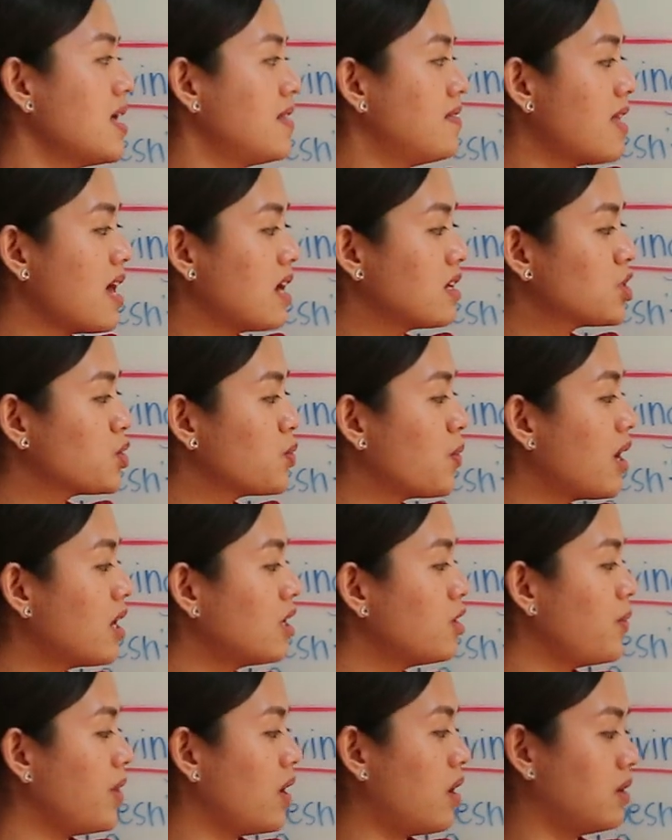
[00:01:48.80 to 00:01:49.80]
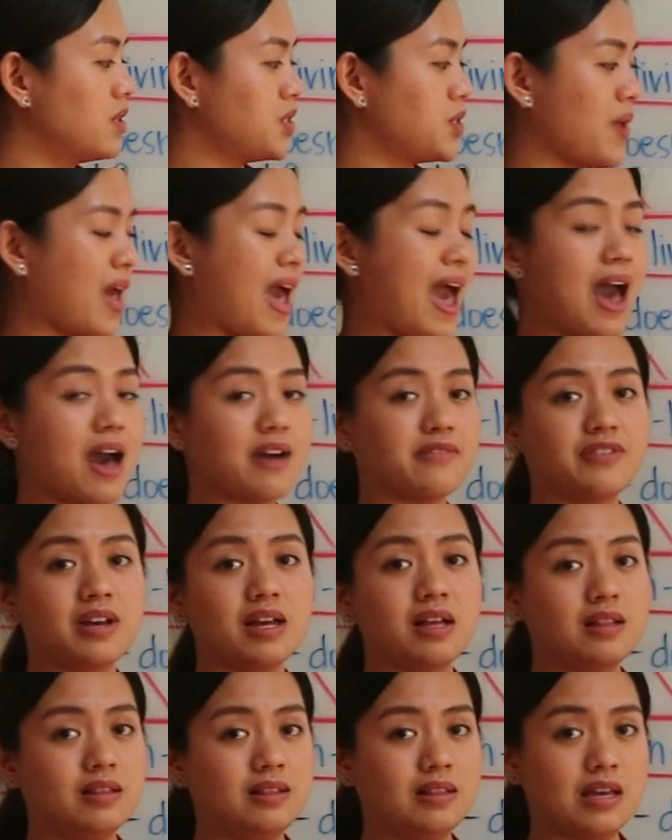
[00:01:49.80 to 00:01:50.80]
Next one, we also
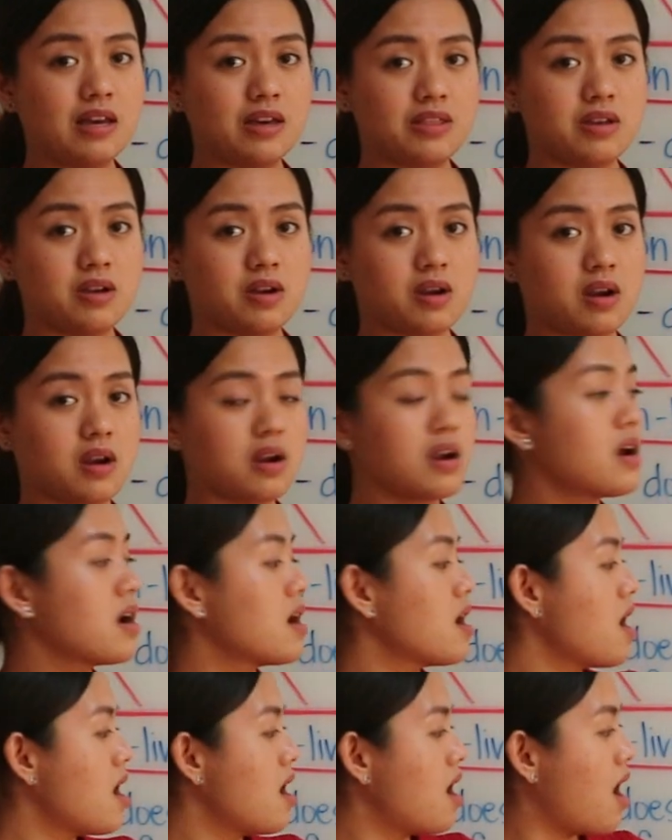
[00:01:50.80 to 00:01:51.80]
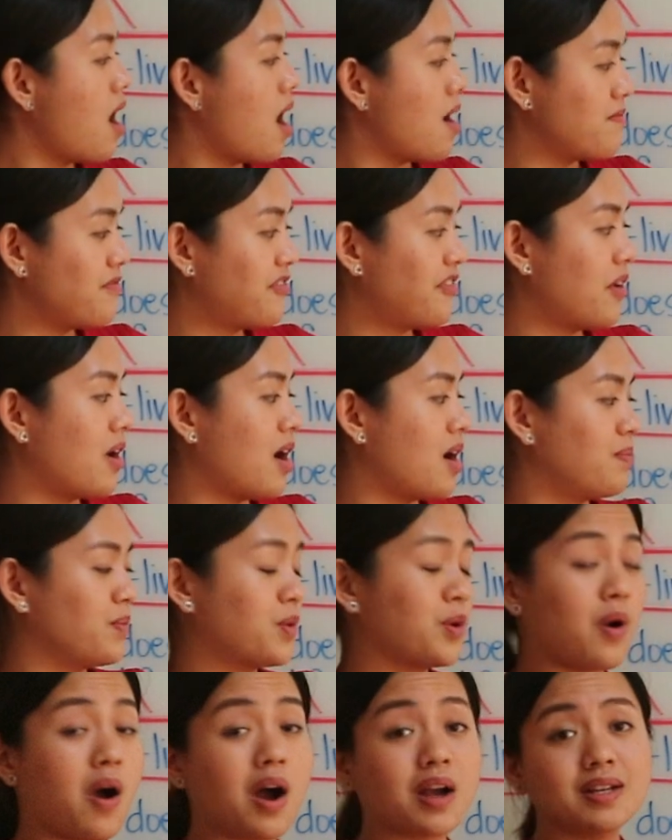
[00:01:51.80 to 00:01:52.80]
have leather from
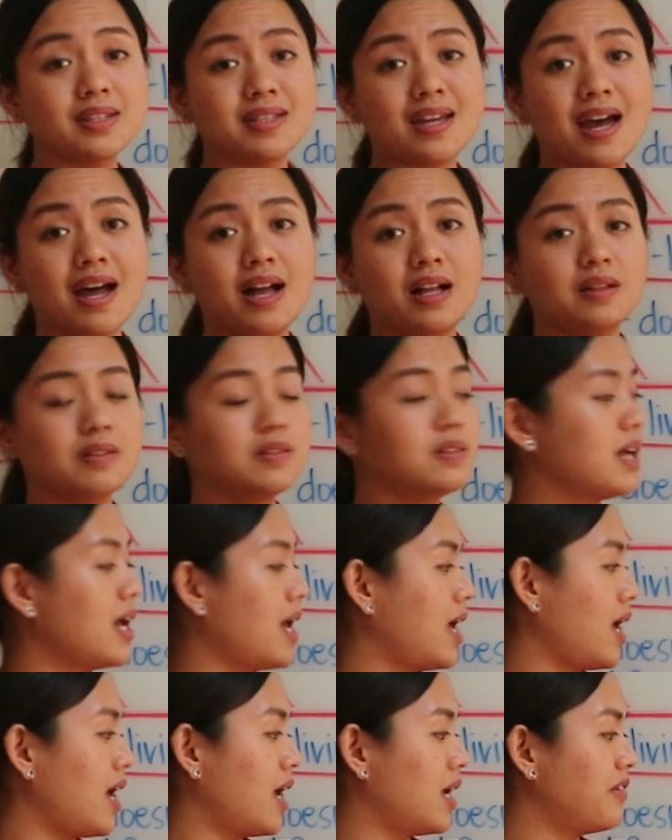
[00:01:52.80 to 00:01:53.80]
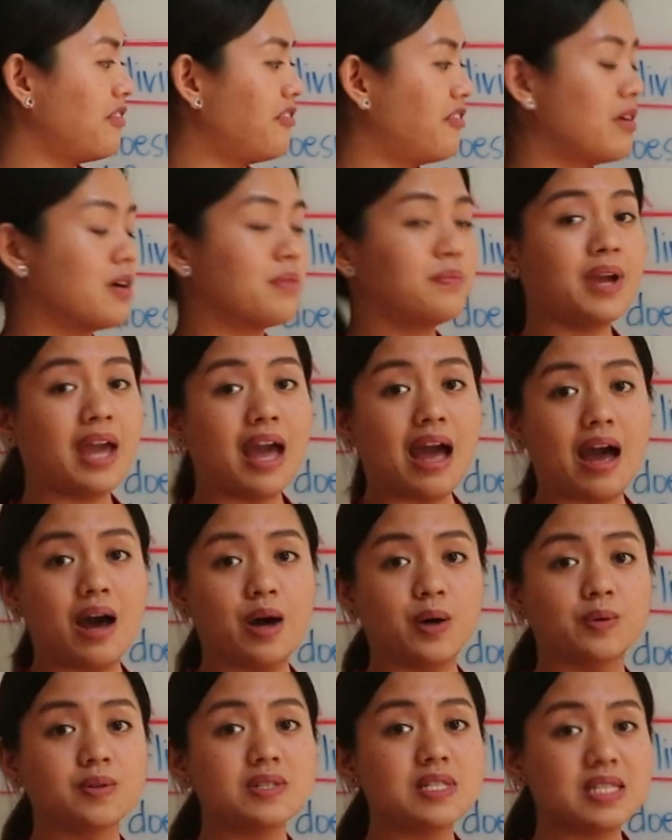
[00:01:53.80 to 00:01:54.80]
crocodile and from
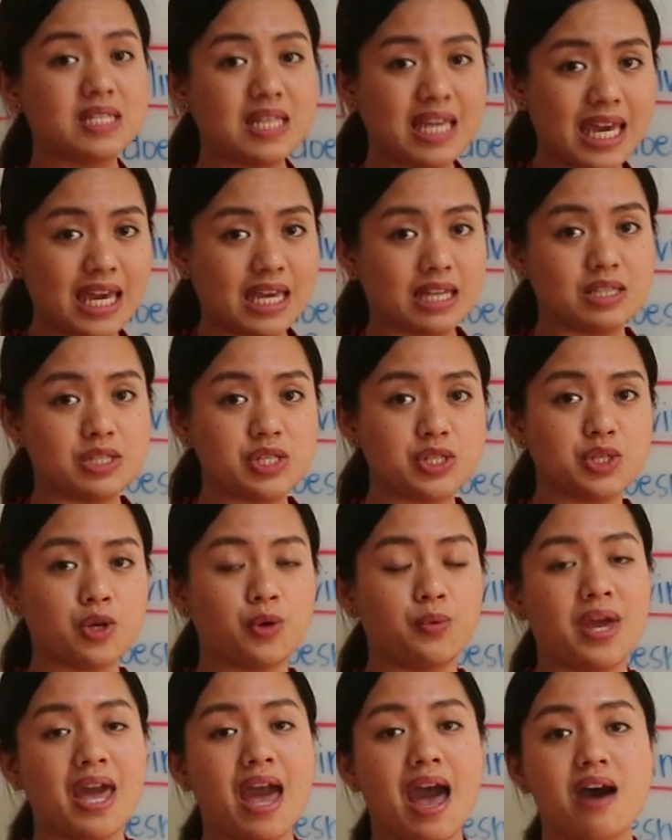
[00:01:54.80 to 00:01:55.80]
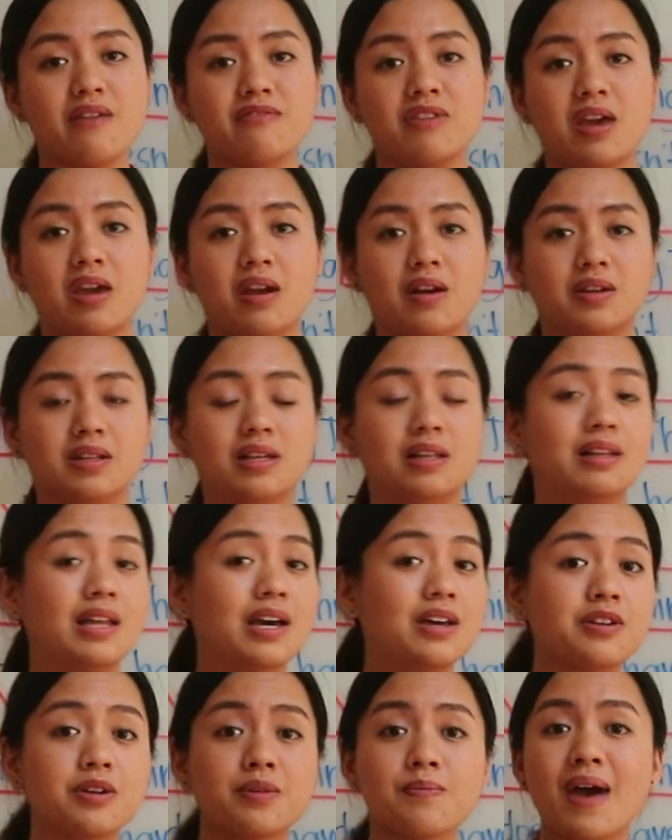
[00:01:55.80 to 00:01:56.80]
cow skin. So we have here the
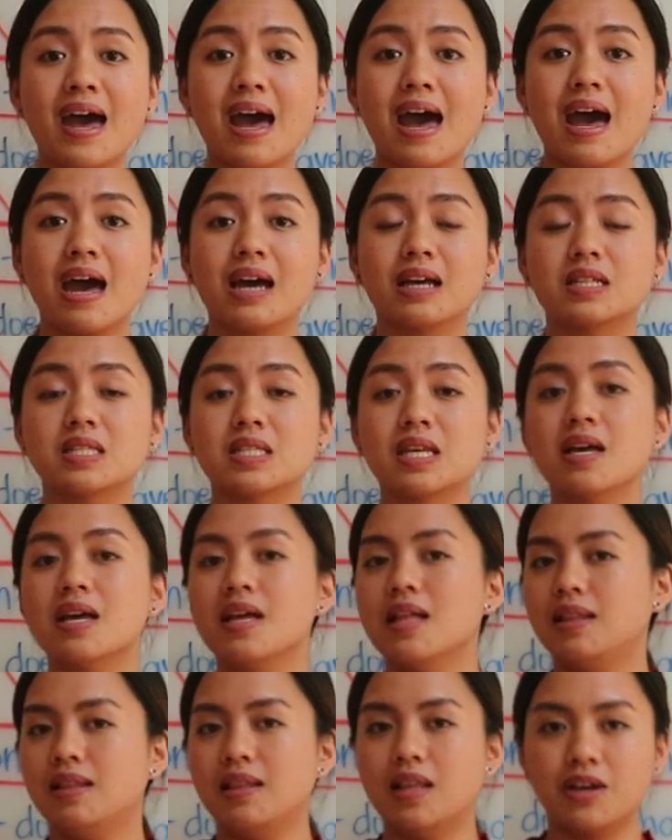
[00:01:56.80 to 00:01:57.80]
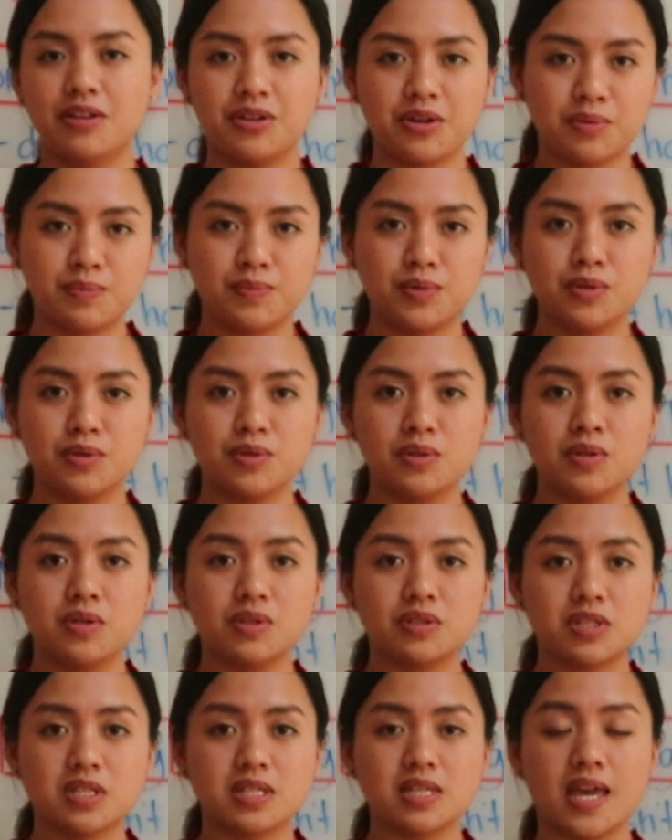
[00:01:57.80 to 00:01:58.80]
leather bags, leather
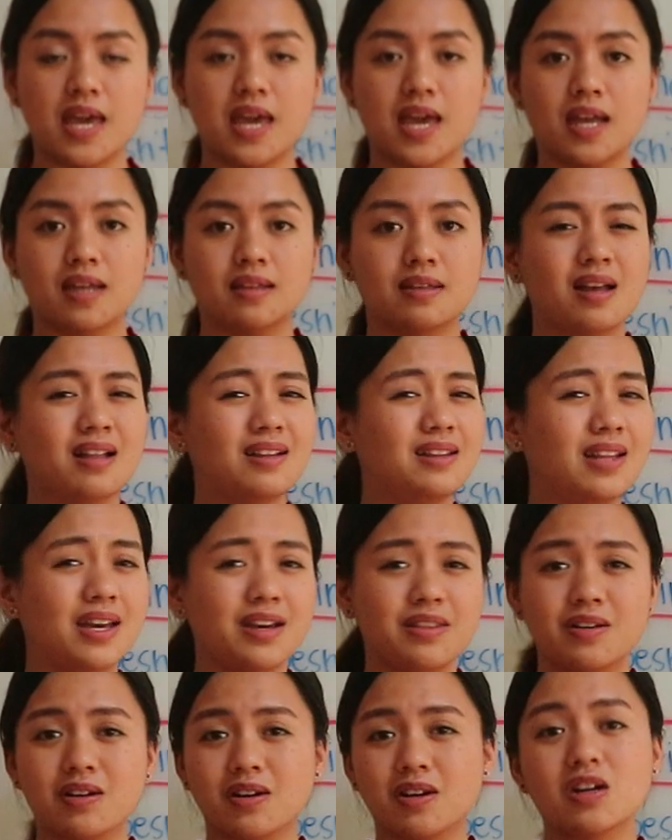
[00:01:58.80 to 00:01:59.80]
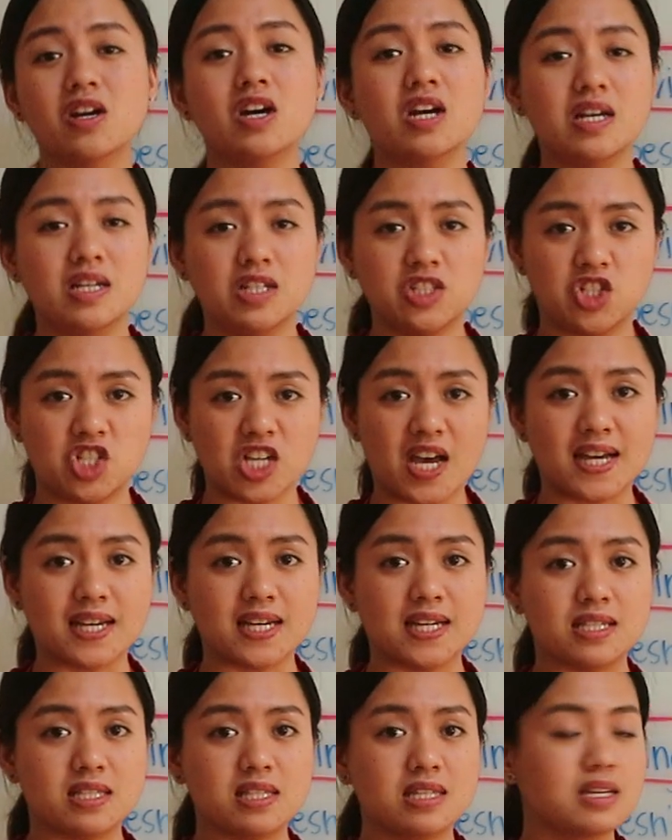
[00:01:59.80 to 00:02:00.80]
boots, and leather
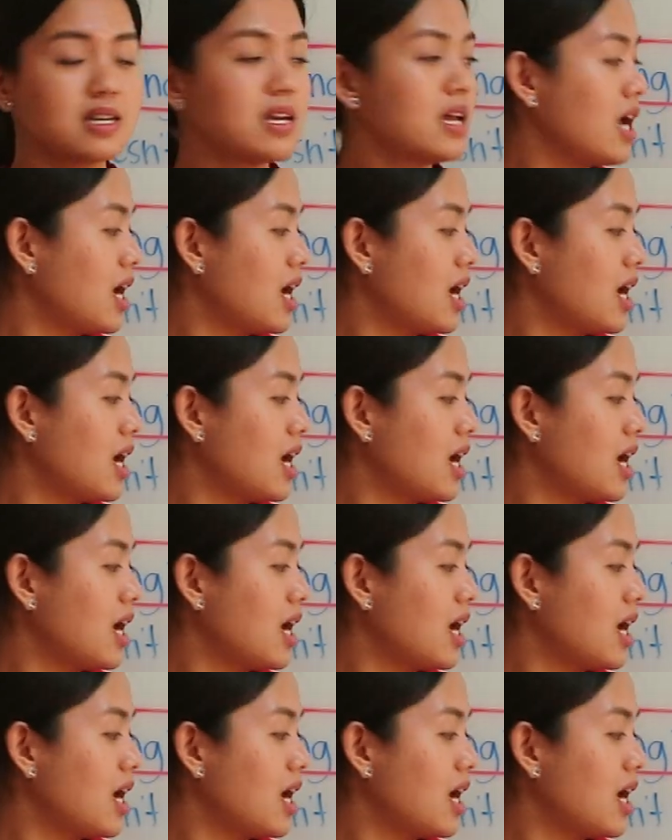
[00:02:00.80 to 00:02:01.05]
jacket.